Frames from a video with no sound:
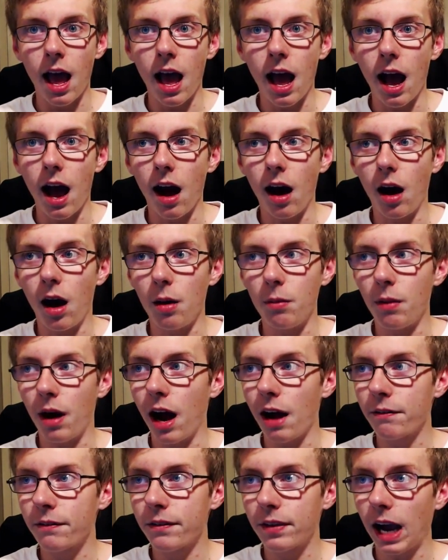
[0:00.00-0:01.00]

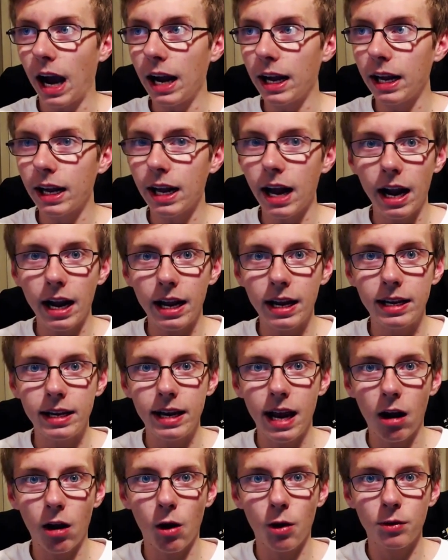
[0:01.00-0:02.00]
I've kind of got it
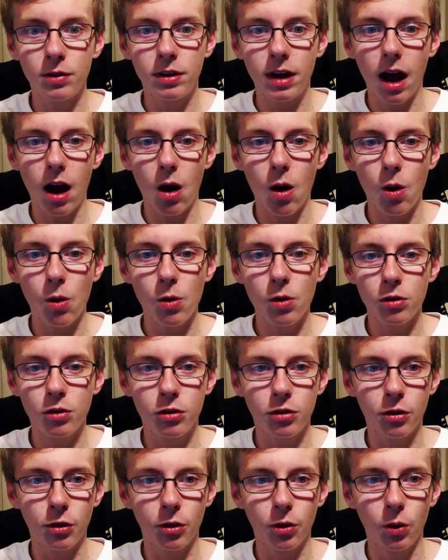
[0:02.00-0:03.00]
narrowed down
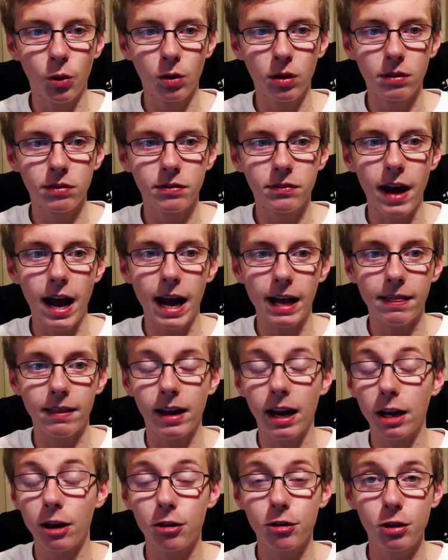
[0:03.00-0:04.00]
to the fact that
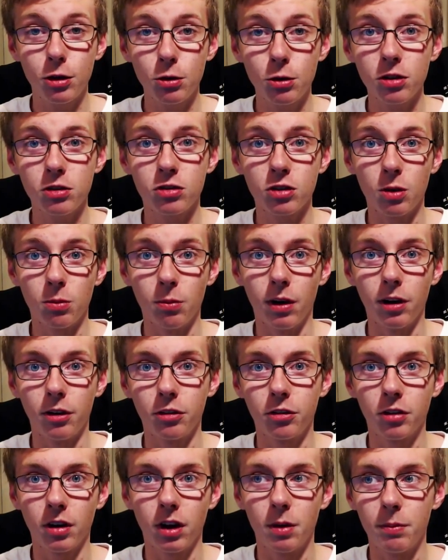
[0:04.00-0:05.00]
I just use it so
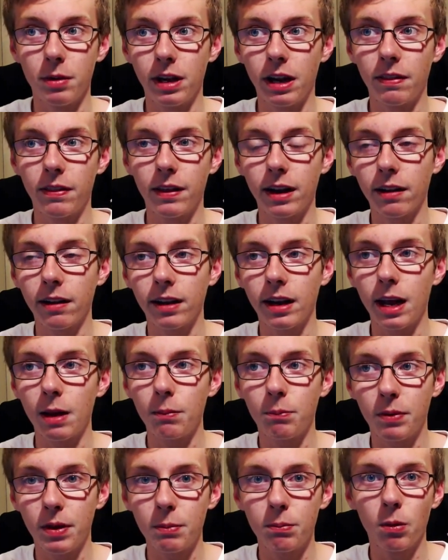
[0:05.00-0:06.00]
much. I mean, at the end of the day,
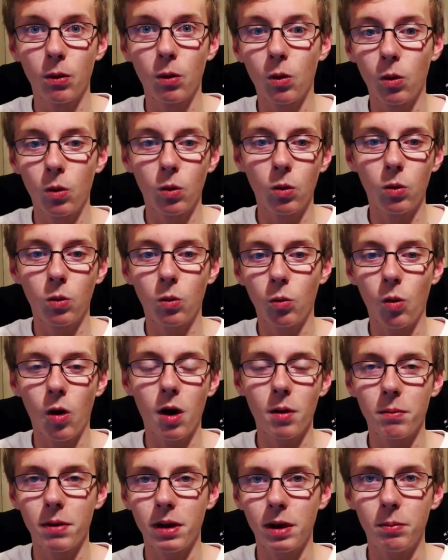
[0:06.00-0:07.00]
people
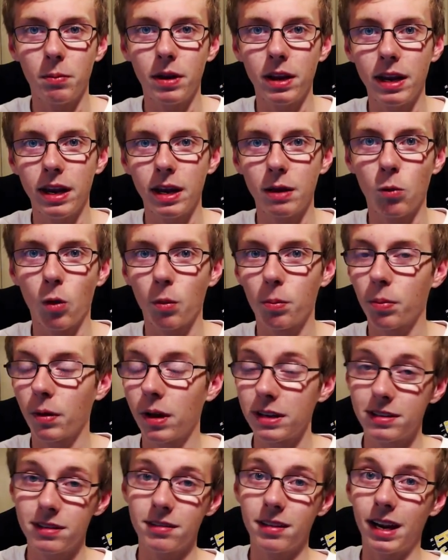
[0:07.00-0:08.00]
want me to be in more
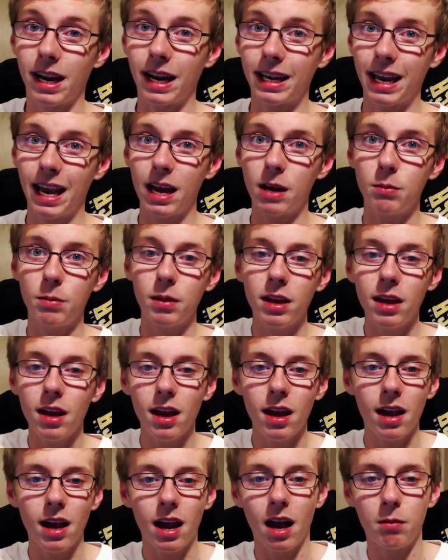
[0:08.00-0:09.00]
places than I can be.
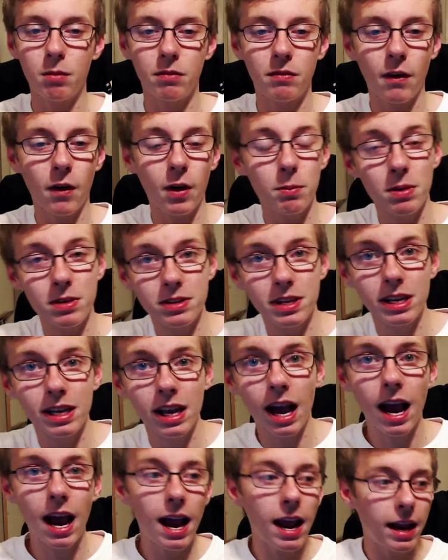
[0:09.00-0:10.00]
I'm a very busy
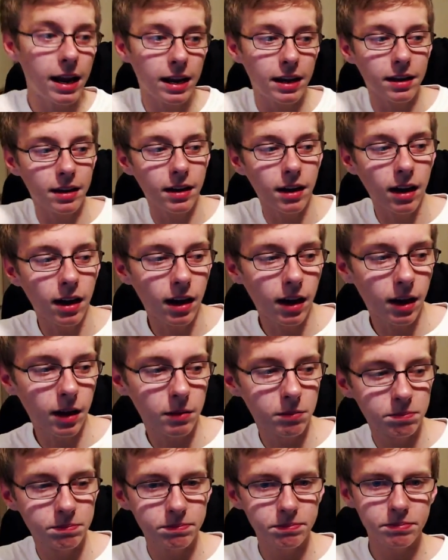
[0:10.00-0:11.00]
guy, and I've
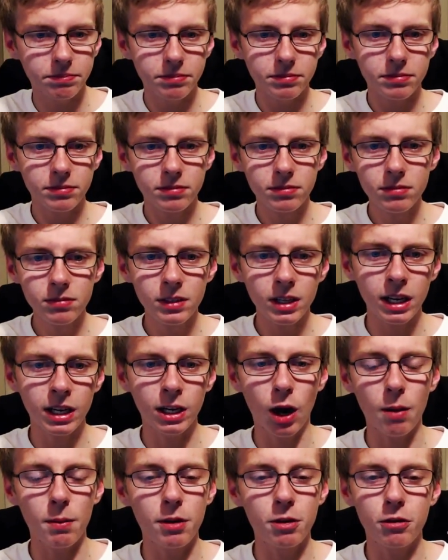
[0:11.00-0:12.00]

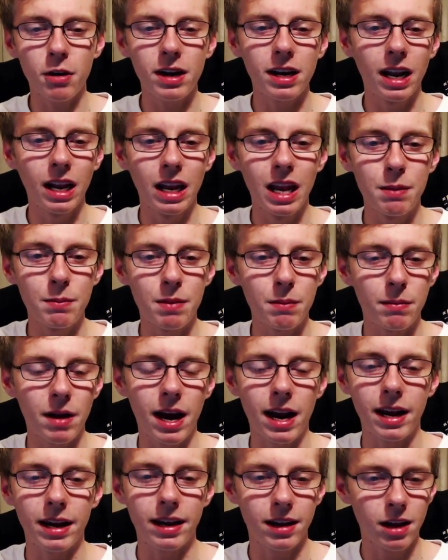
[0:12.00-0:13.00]
been trying to limit
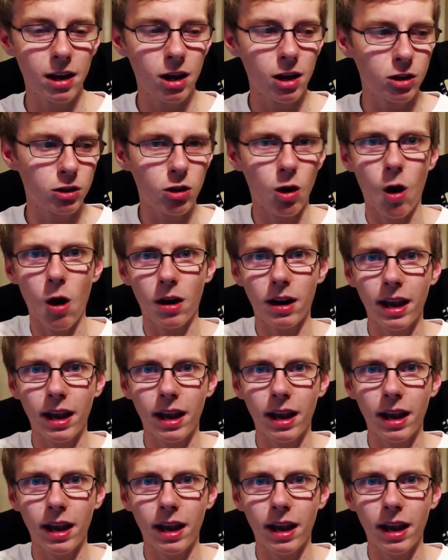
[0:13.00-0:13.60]
my talking